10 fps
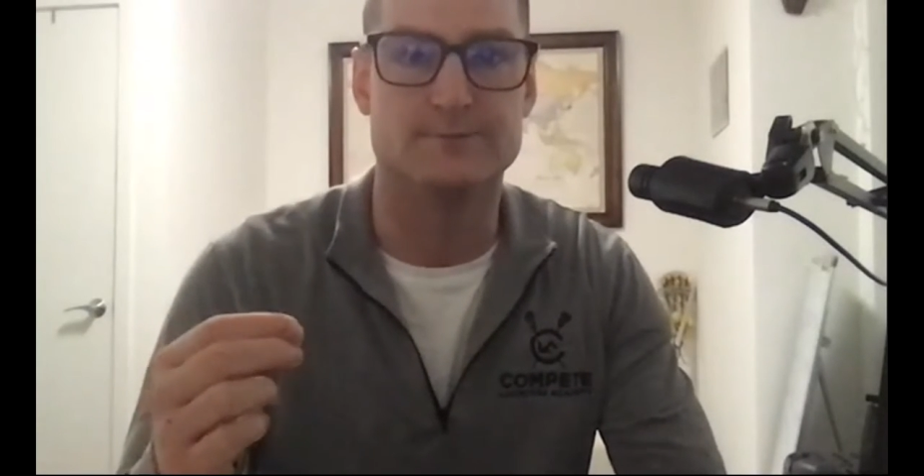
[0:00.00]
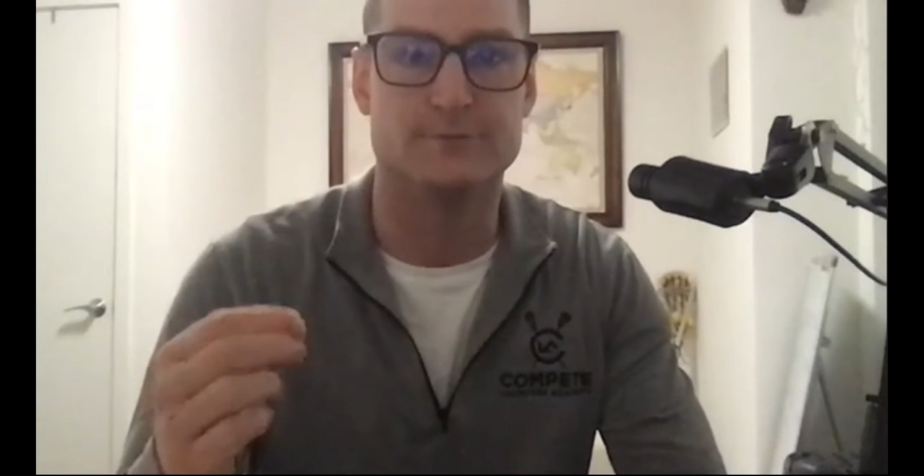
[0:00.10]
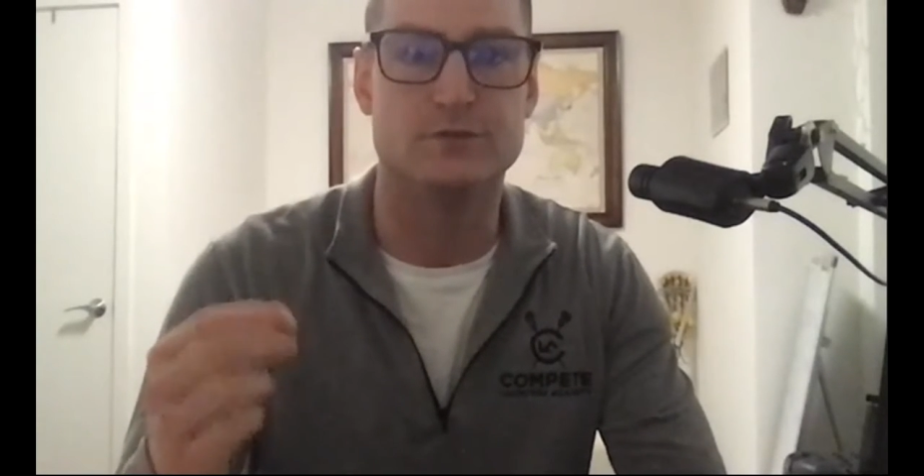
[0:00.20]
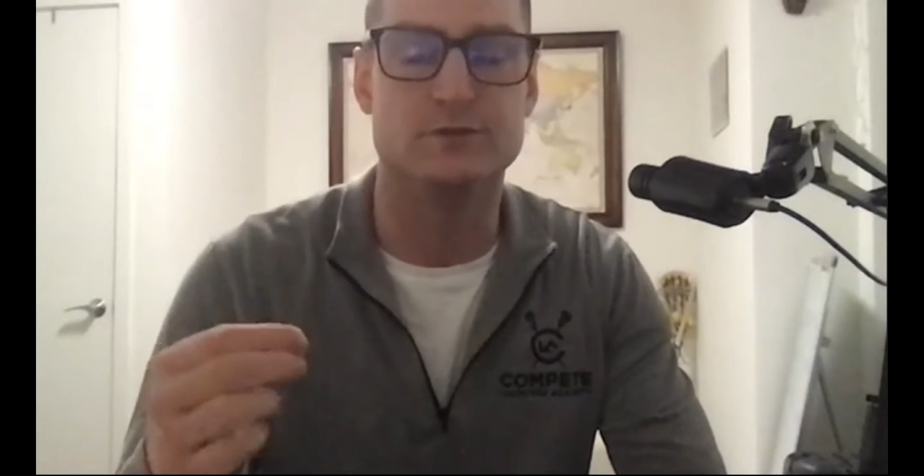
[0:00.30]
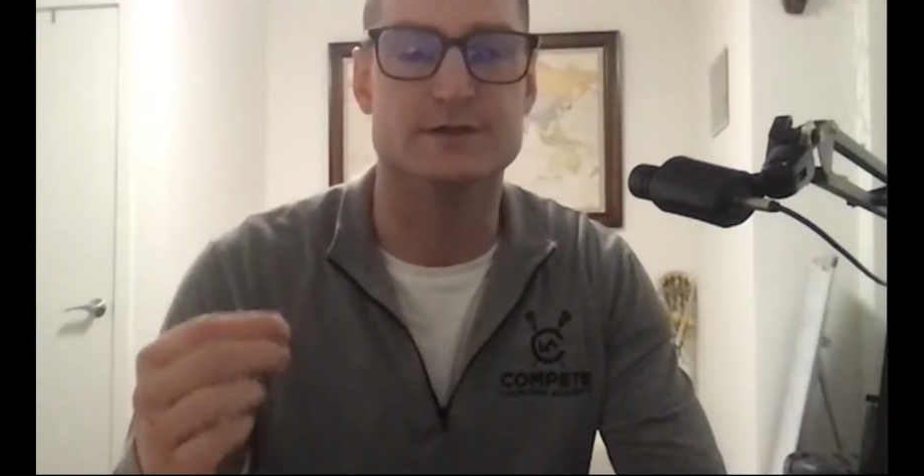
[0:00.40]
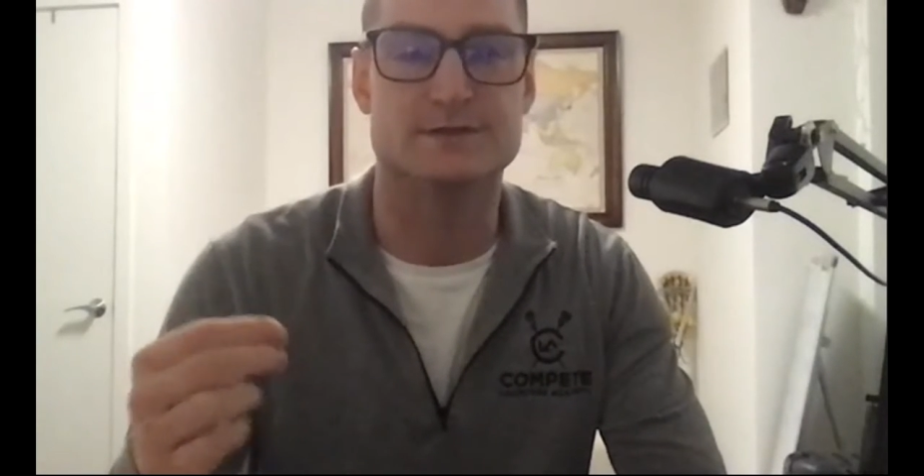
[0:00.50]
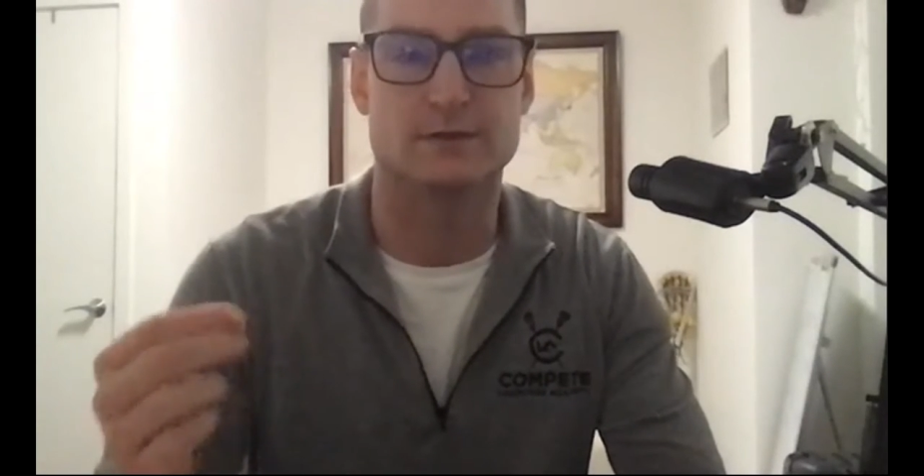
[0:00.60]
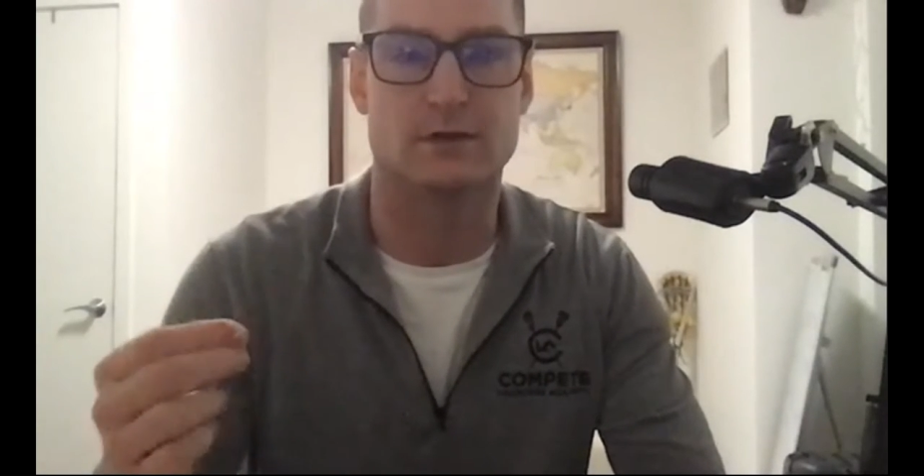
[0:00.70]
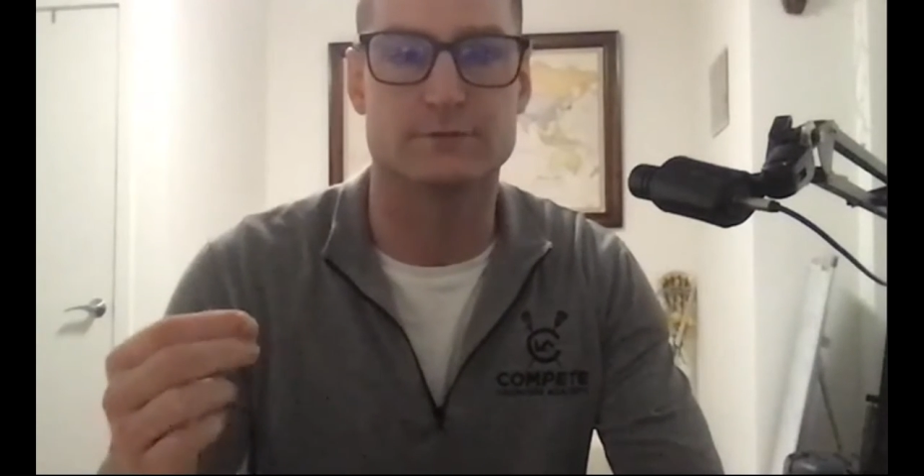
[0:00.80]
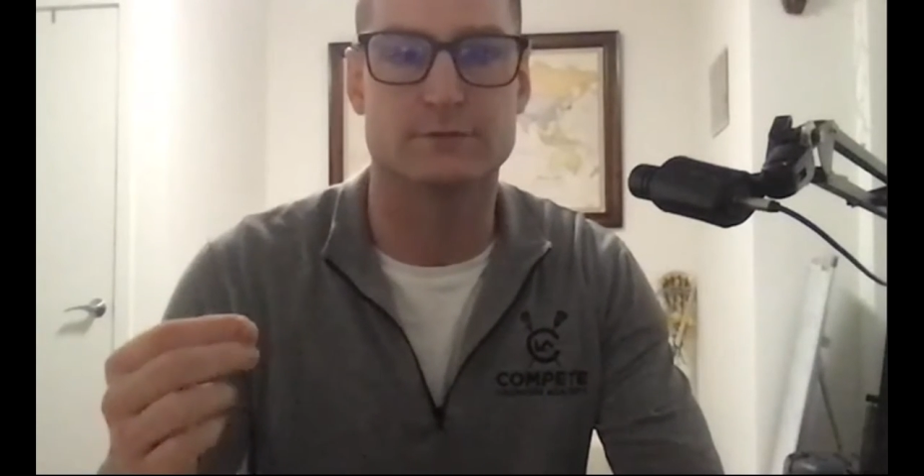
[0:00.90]
to this
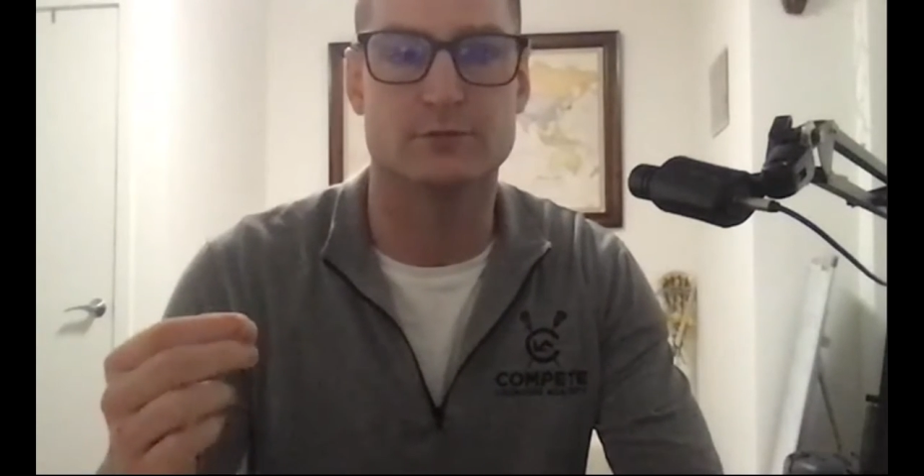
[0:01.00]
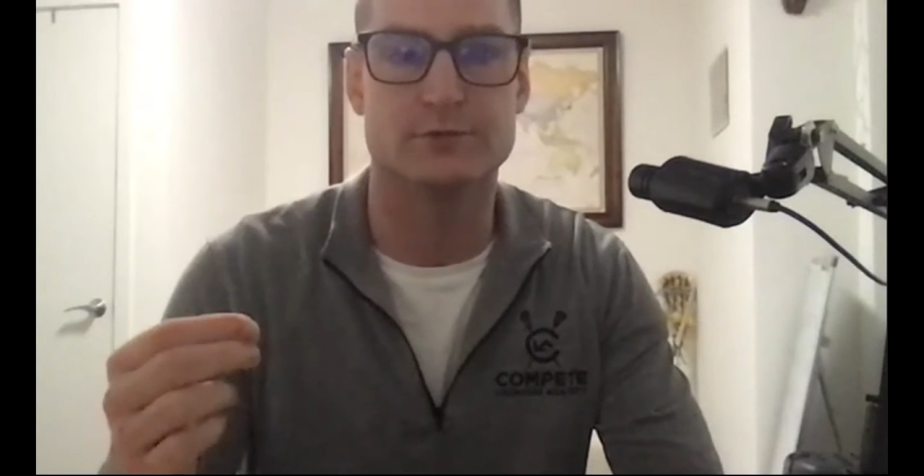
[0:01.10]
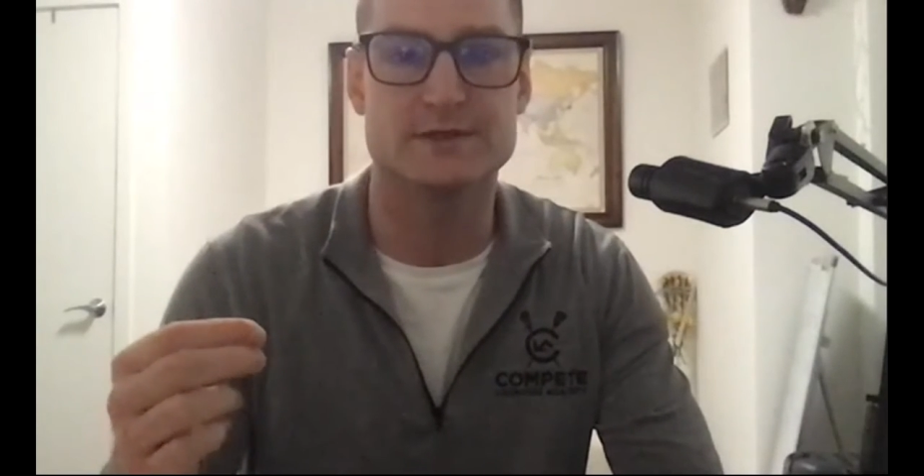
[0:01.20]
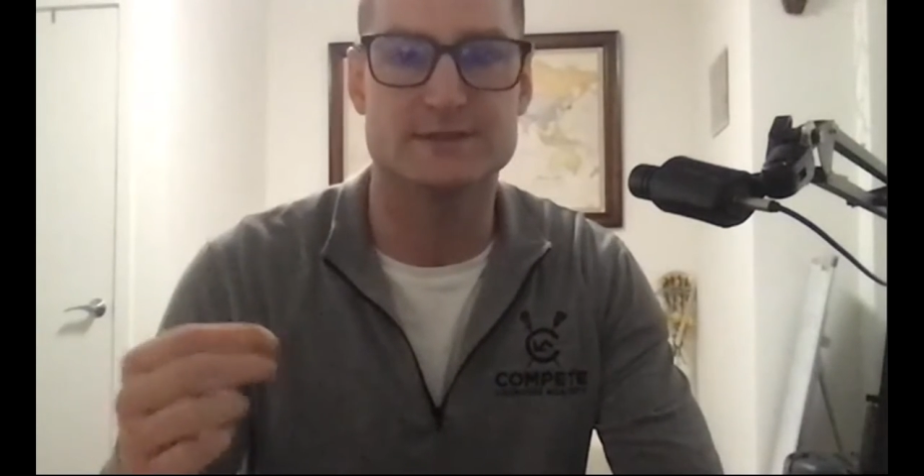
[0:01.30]
uncomfortableness,